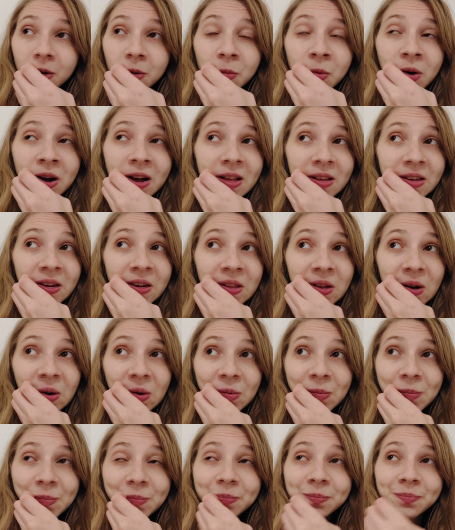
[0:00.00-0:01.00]
Well, you
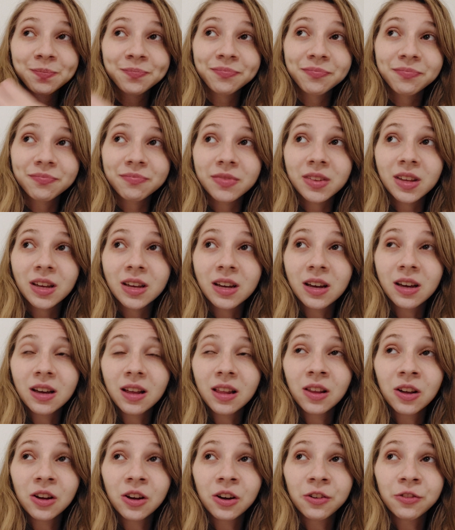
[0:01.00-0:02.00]
know,
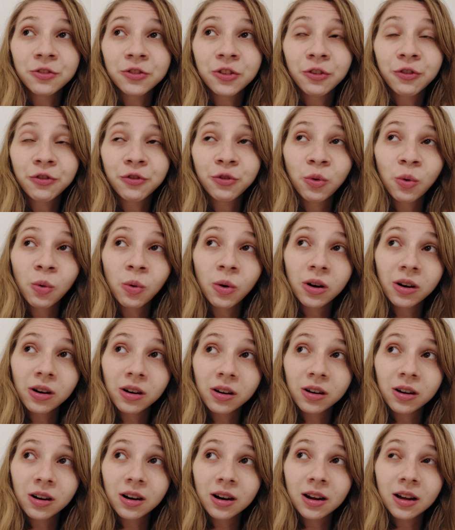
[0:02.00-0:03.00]
a lot of the
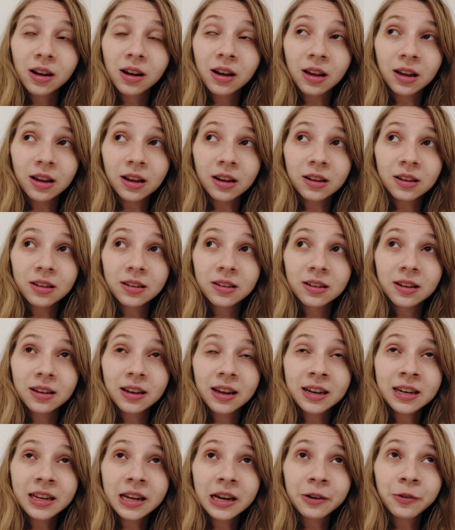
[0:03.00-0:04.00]
4
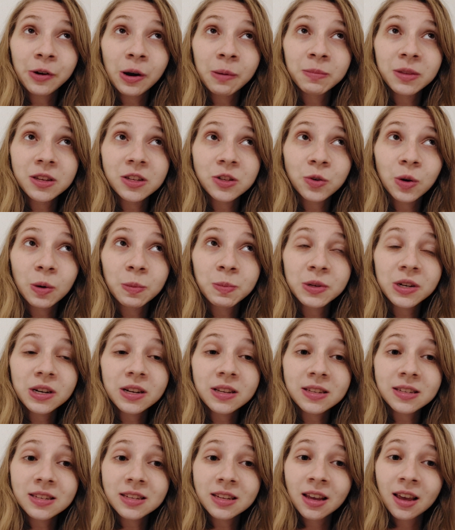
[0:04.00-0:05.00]
Enneagram
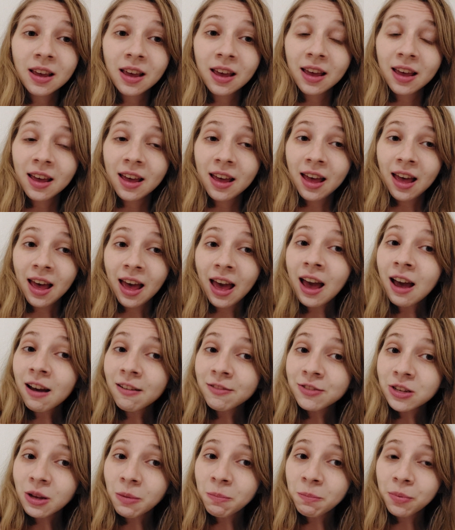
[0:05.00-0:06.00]
descriptions
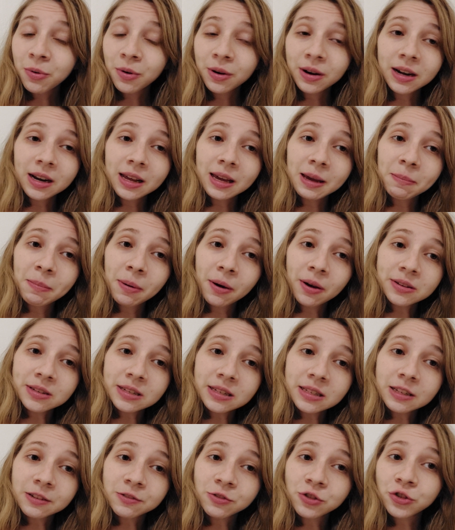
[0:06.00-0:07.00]
have some pretty
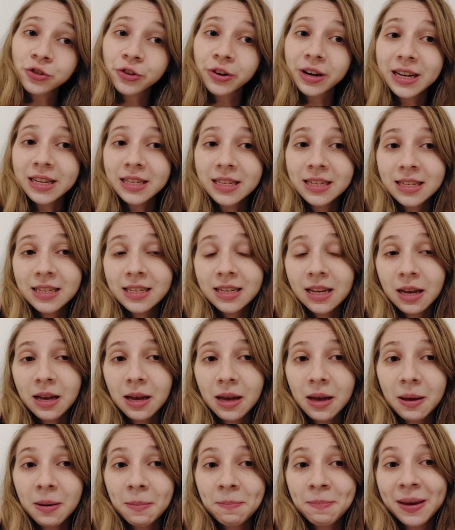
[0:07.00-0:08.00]
positive traits
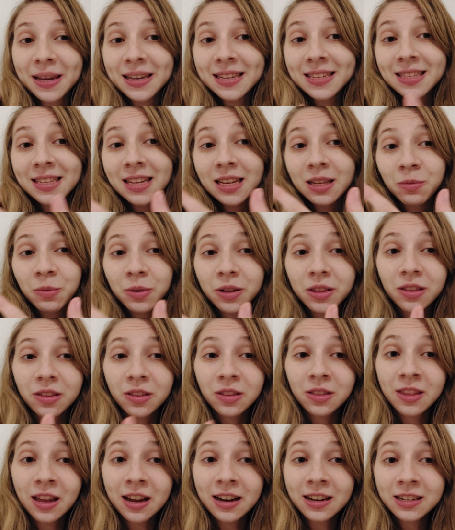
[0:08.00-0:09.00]
mixed in with the
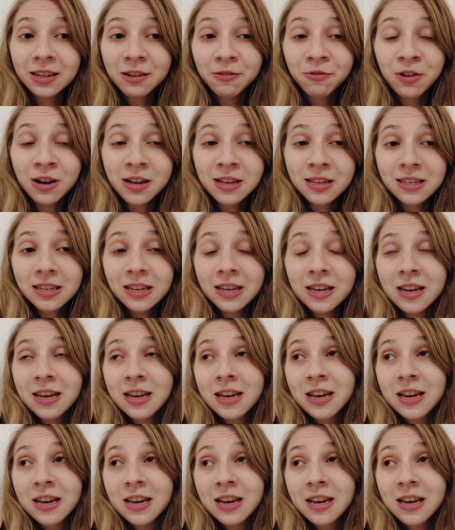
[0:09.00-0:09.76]
negative ones,